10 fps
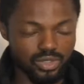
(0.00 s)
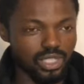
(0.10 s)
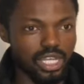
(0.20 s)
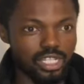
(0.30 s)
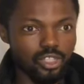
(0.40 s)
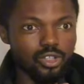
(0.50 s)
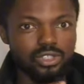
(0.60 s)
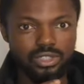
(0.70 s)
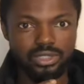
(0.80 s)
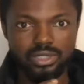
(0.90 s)
Not like
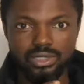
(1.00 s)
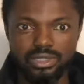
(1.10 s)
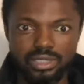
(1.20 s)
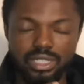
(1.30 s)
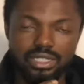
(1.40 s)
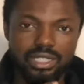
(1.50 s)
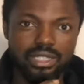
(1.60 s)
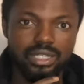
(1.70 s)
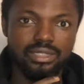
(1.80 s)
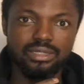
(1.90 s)
lost to the
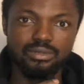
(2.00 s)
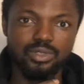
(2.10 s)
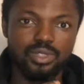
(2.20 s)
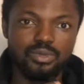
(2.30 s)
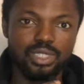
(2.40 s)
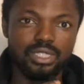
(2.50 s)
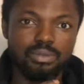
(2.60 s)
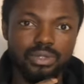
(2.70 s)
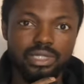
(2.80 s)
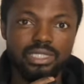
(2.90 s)
extent that maybe the
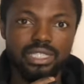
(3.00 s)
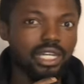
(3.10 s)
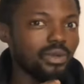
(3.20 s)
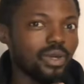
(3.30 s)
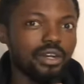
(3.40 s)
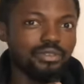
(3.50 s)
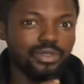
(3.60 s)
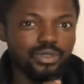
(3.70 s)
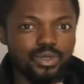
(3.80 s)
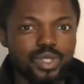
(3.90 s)
police will have
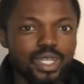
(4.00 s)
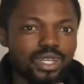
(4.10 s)
to